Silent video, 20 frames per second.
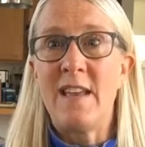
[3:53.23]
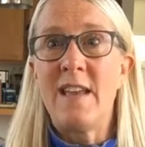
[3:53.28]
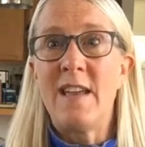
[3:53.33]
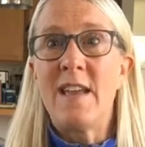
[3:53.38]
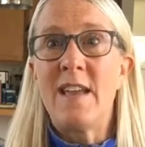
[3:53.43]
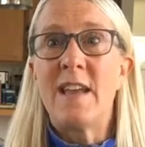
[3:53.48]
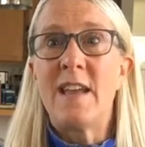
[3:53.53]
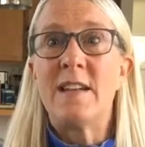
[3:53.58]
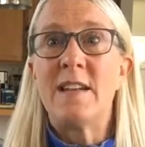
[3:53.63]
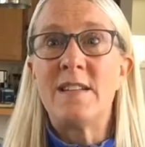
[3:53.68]

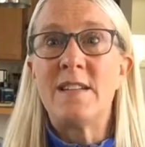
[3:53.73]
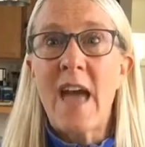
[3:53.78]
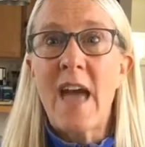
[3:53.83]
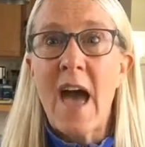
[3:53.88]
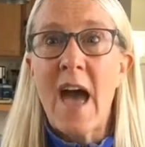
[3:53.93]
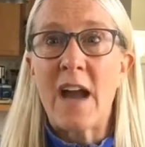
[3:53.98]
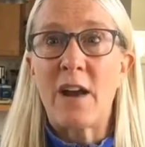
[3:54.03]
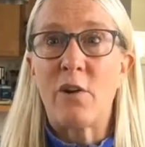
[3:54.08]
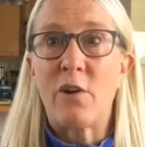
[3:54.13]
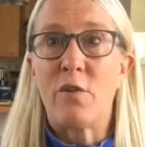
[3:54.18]
an
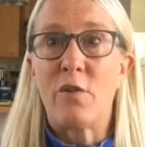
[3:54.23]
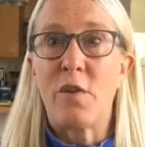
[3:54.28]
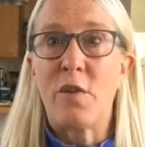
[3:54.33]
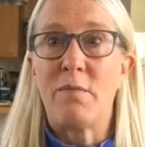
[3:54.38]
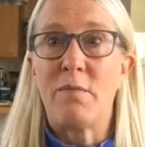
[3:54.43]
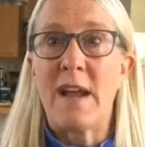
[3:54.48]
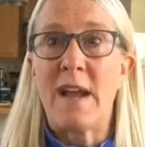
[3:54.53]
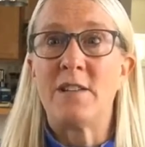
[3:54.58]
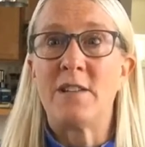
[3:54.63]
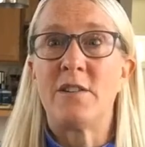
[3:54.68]
attack or
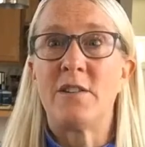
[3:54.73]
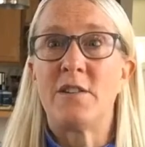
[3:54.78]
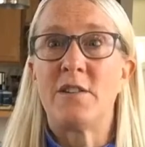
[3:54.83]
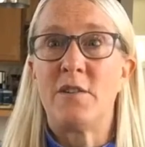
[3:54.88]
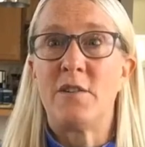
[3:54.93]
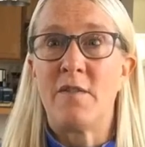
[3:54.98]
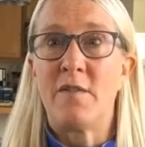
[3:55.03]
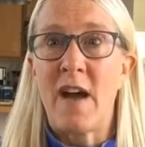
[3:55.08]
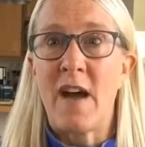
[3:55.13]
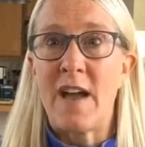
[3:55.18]
threat to
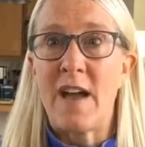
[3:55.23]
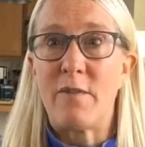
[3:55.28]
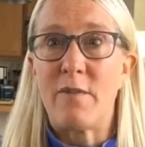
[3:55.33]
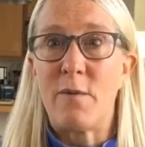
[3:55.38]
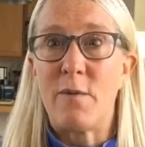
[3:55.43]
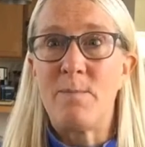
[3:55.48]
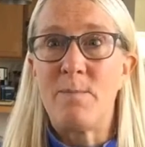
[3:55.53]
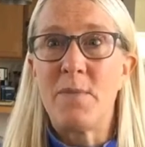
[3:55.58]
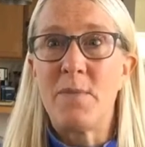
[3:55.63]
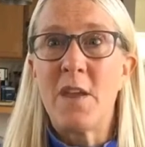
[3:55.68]

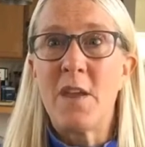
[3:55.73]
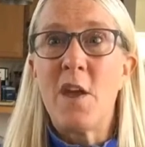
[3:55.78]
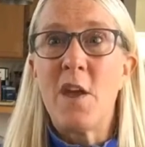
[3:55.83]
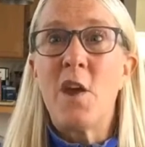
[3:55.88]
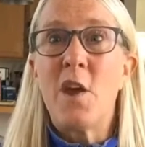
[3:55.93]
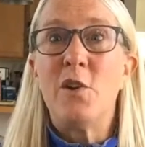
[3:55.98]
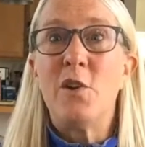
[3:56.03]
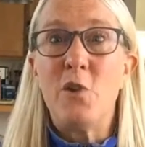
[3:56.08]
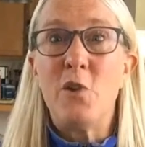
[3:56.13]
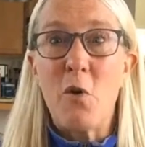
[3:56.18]
survival.
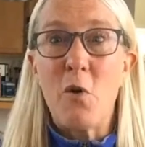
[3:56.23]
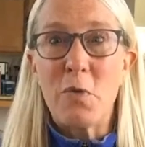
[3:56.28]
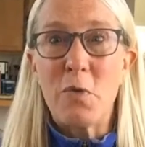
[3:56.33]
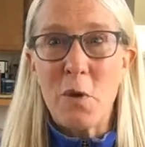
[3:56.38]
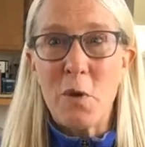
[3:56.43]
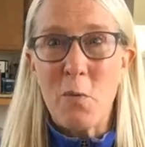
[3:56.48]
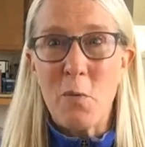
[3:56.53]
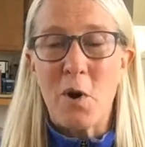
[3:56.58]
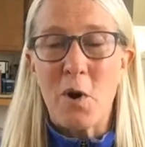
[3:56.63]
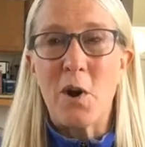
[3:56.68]
Note
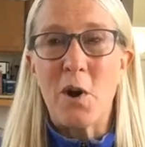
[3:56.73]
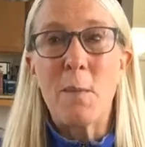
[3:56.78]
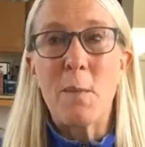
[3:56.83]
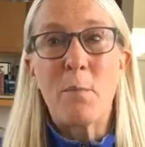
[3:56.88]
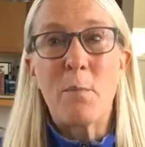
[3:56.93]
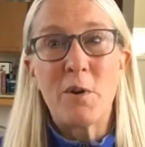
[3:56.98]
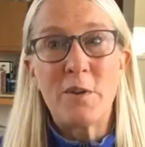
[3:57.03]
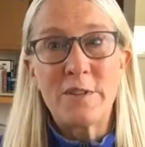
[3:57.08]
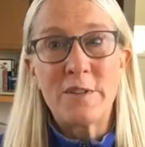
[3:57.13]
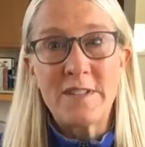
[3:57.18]
the word
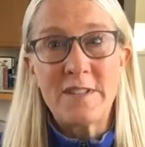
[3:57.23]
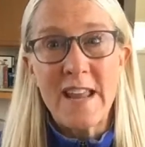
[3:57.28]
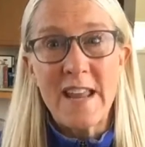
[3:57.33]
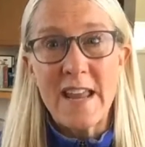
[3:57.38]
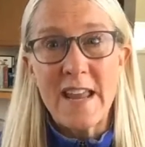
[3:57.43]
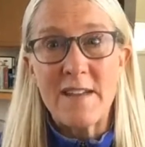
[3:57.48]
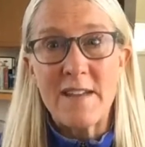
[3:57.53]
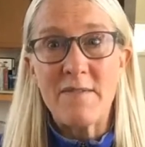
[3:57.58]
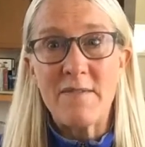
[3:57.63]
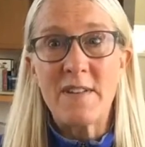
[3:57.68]

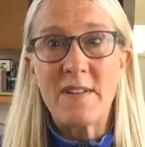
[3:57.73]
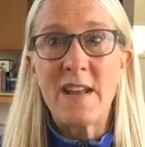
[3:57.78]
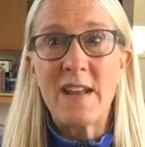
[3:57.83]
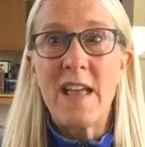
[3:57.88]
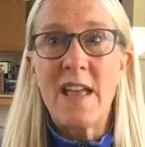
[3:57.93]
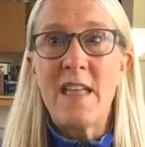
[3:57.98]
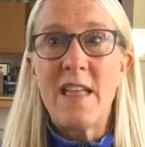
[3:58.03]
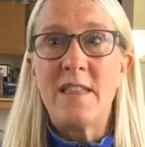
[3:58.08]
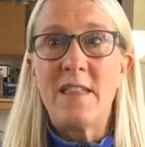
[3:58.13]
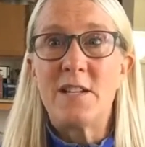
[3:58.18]
perceived.
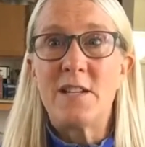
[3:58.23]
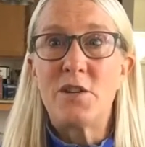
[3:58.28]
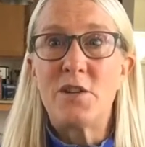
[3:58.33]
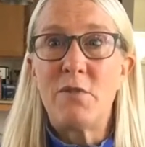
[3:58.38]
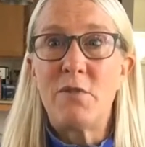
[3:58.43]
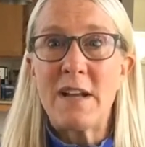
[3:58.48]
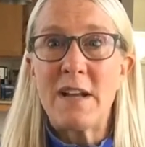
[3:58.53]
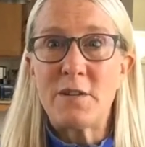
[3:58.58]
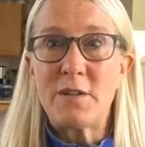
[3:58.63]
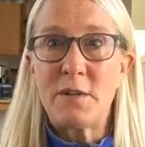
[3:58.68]
The
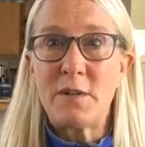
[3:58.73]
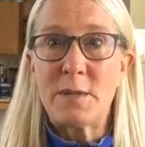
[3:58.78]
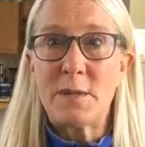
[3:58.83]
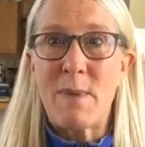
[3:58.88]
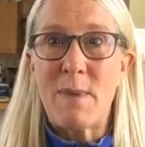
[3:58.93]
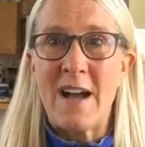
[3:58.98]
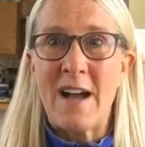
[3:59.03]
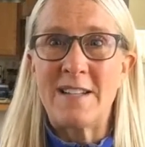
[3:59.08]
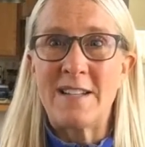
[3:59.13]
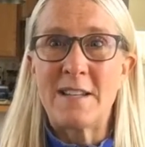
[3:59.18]
stress
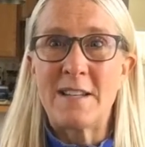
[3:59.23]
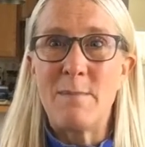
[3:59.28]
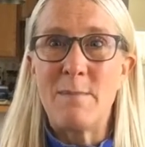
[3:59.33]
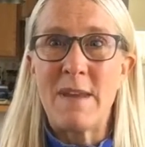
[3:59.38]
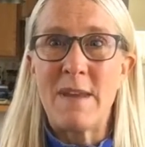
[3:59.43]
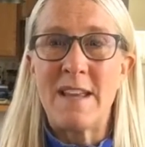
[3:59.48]
response can be